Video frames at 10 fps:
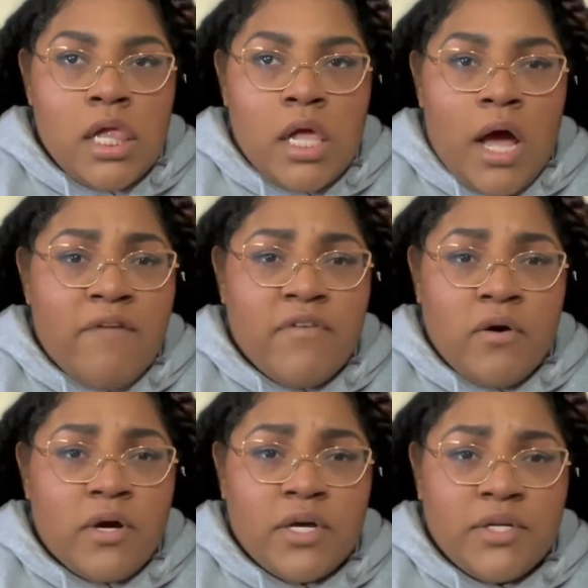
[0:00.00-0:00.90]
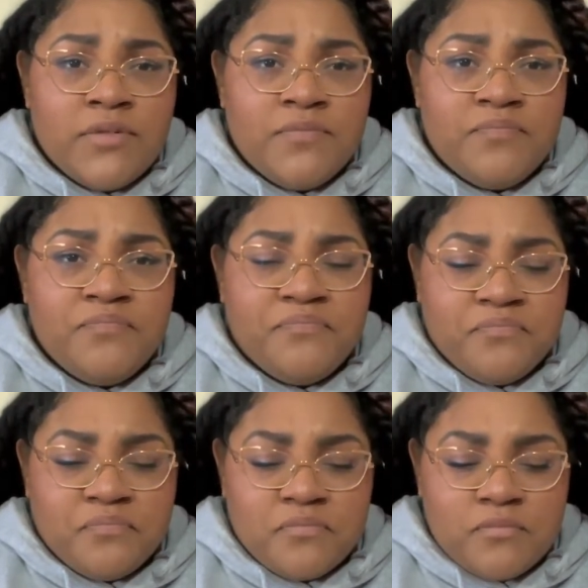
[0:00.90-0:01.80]
I felt good.
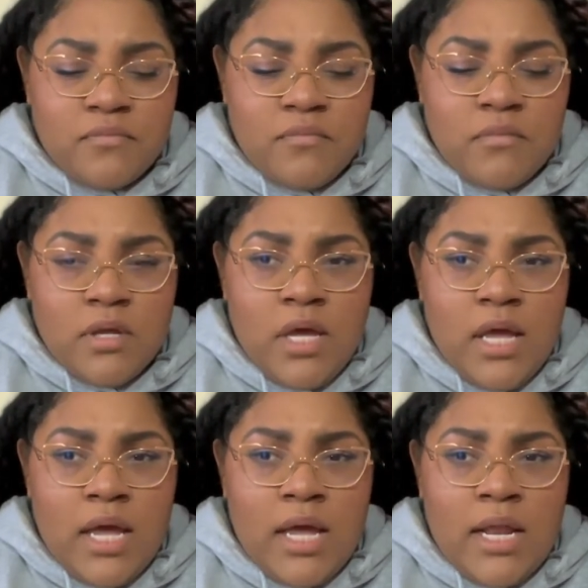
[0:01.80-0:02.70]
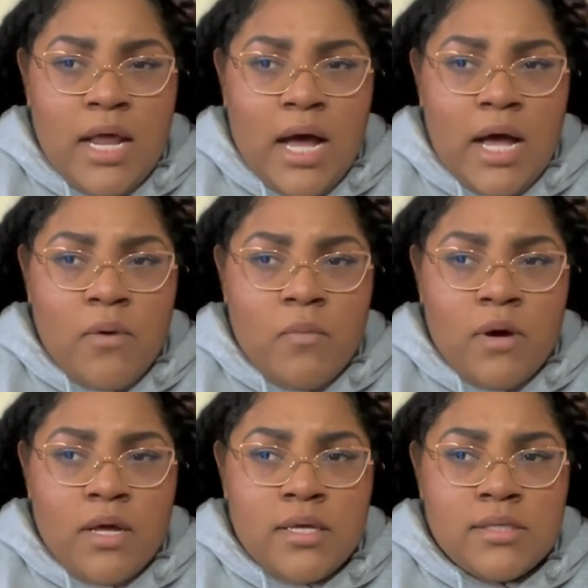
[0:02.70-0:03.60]
And I
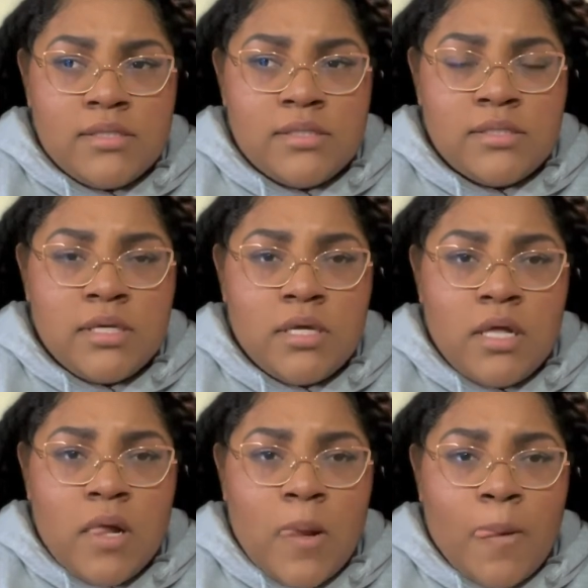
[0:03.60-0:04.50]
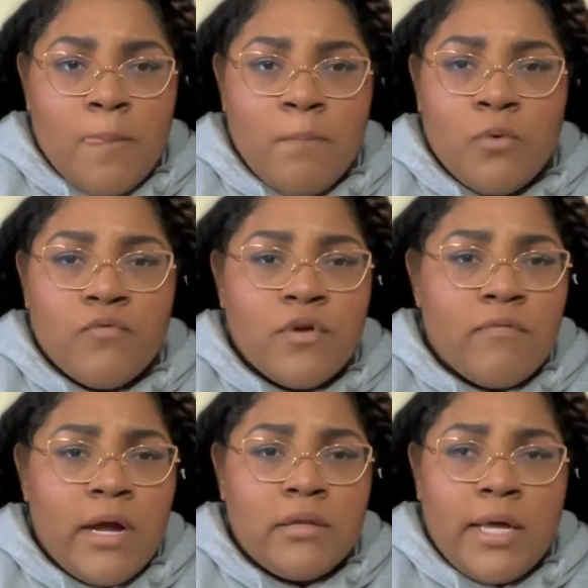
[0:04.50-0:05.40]
was moving
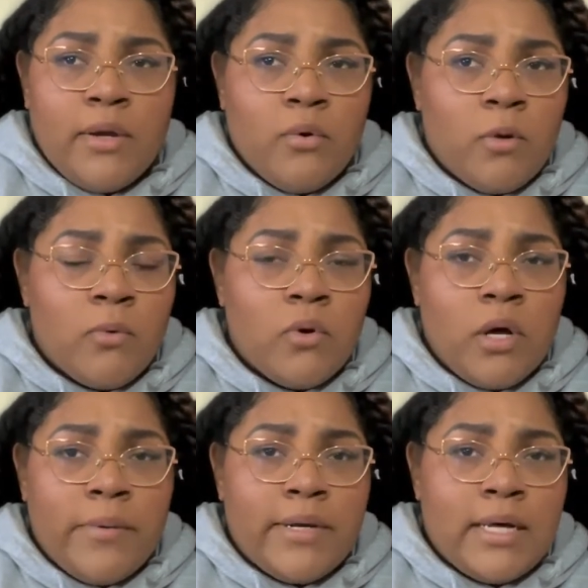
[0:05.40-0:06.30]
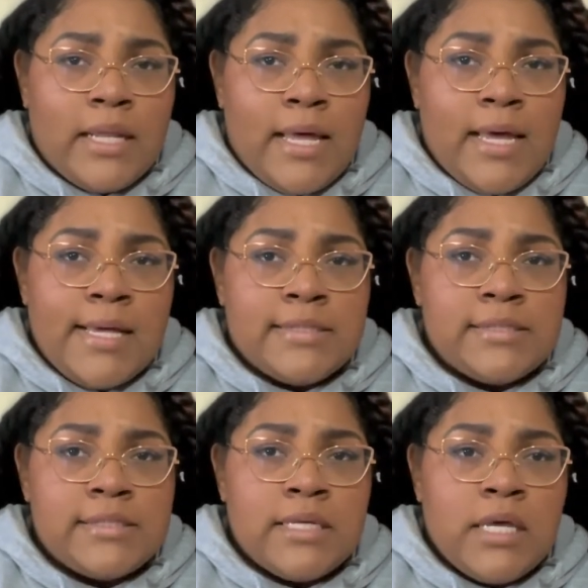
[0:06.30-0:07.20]
around like normal, going to
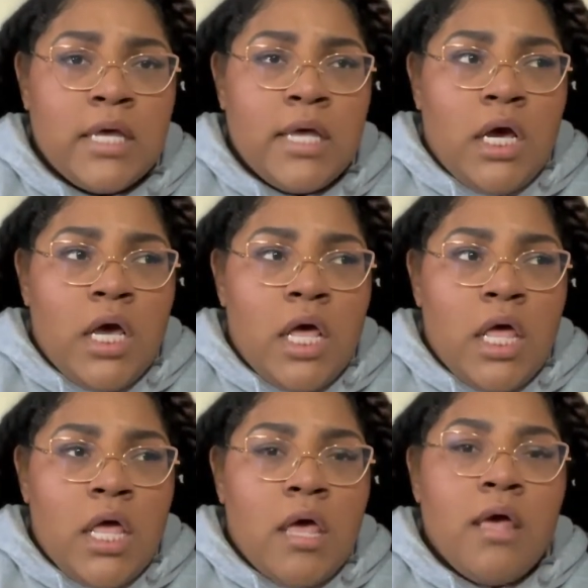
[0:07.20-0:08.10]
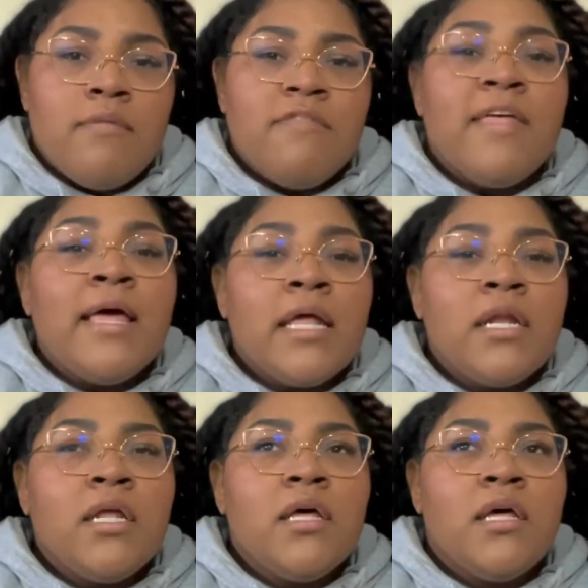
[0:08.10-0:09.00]
class. And
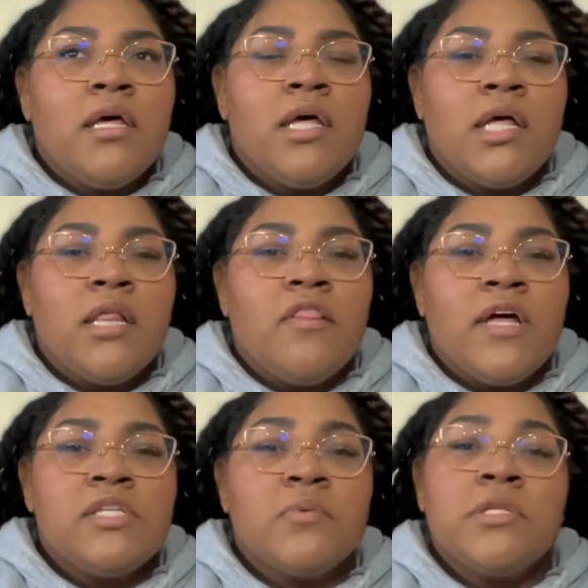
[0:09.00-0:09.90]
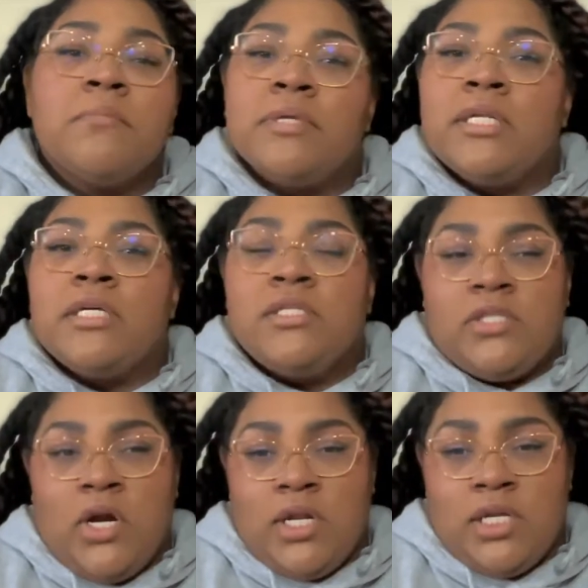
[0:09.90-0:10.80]
then that's when the bleeding
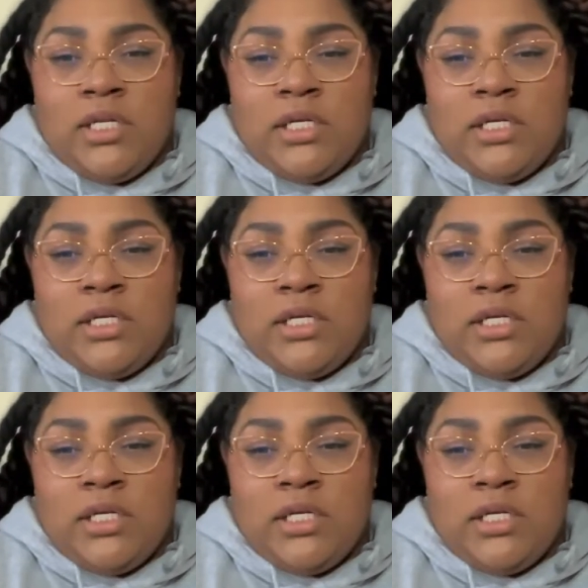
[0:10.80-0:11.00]
started.